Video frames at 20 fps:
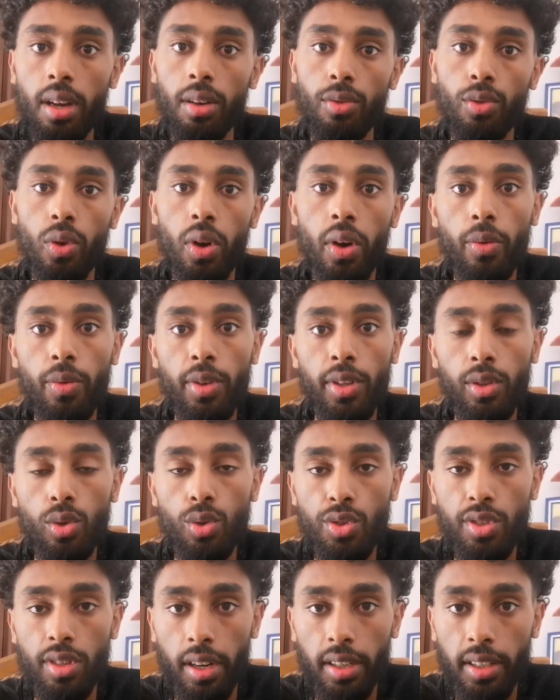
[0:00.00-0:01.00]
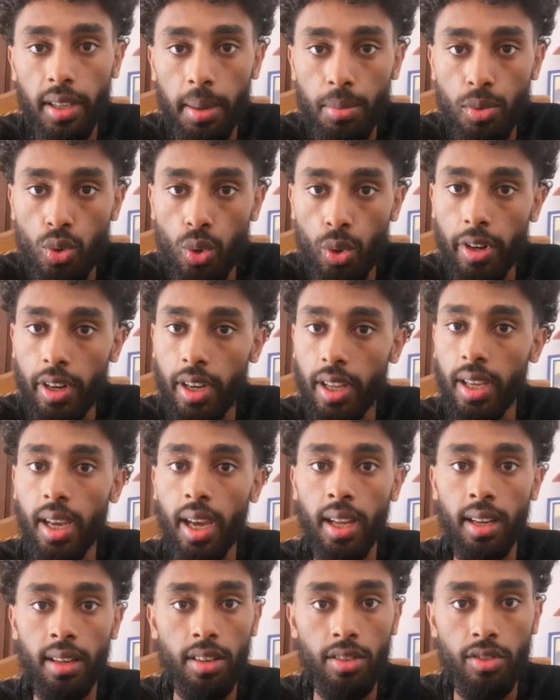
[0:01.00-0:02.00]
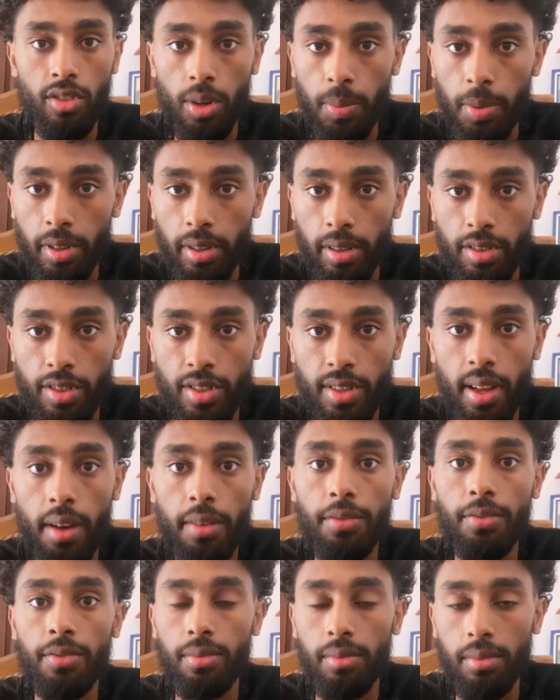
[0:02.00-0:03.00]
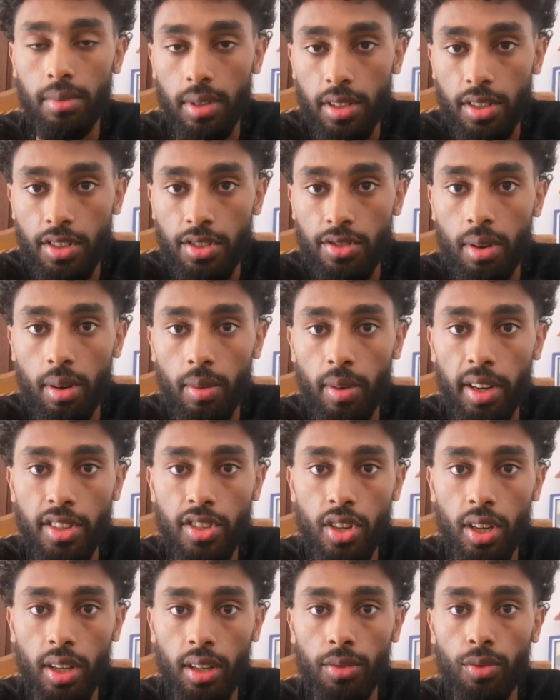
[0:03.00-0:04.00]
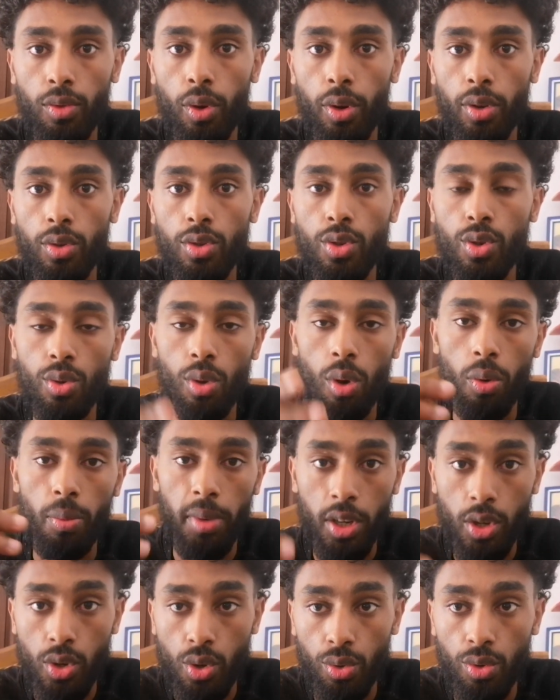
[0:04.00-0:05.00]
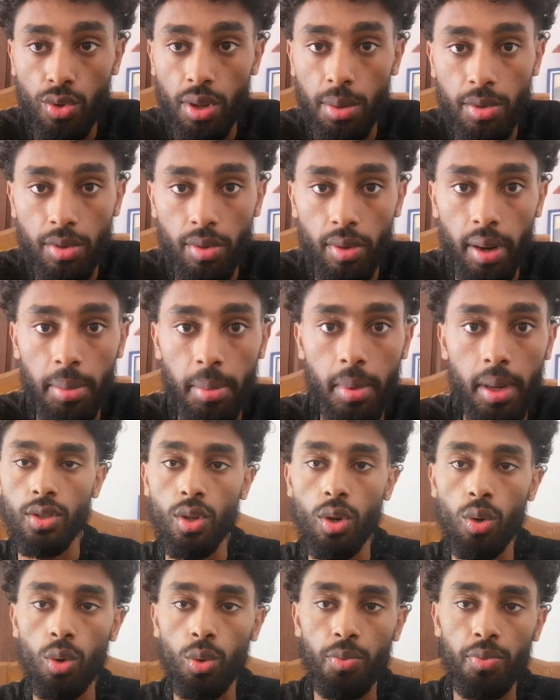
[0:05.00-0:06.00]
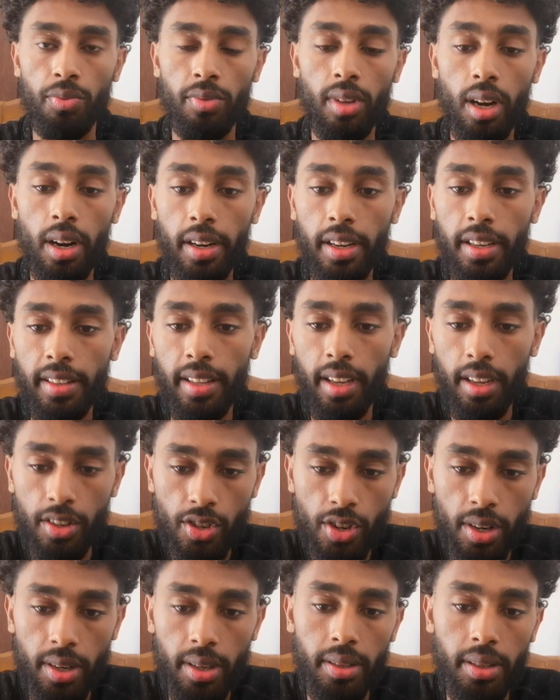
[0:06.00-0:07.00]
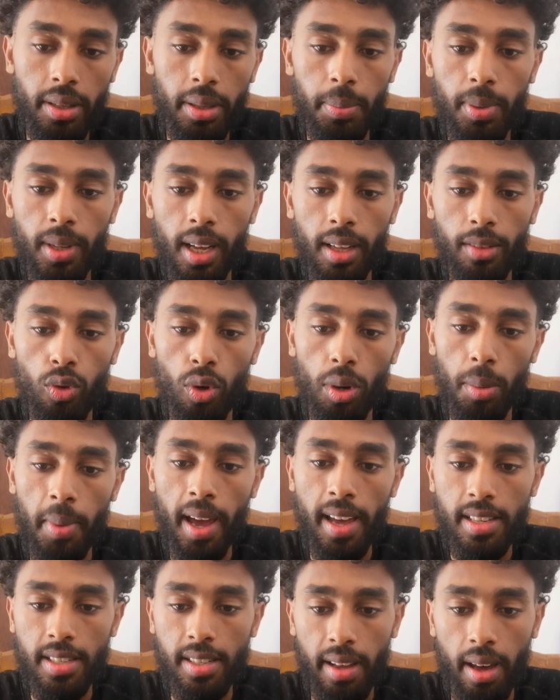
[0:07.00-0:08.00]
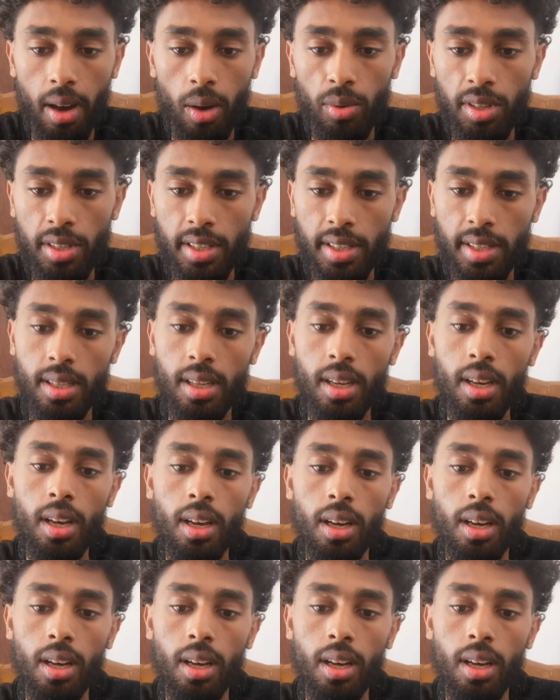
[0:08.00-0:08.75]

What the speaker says: If you are into startup journey and entrepreneur stuff, this is the right channel for you, so make sure to subscribe. So the architecture the platform has now is,